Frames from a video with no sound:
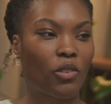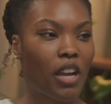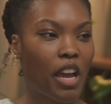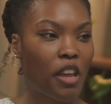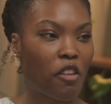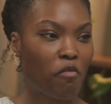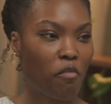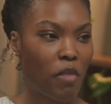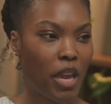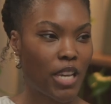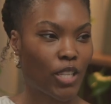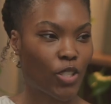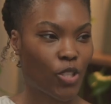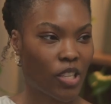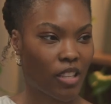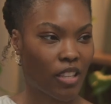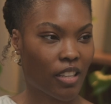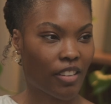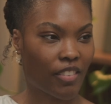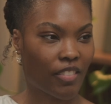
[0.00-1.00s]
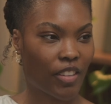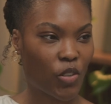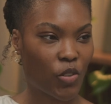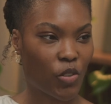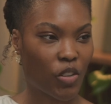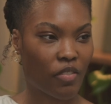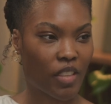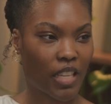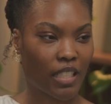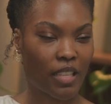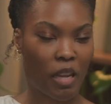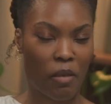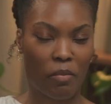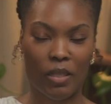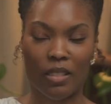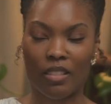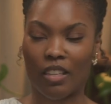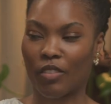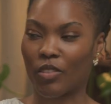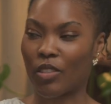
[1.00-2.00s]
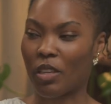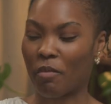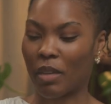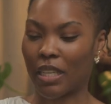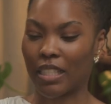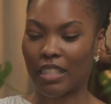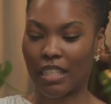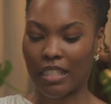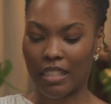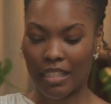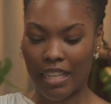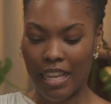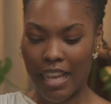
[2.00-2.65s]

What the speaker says: kind of met each other and all of that type of stuff. So that makes sense.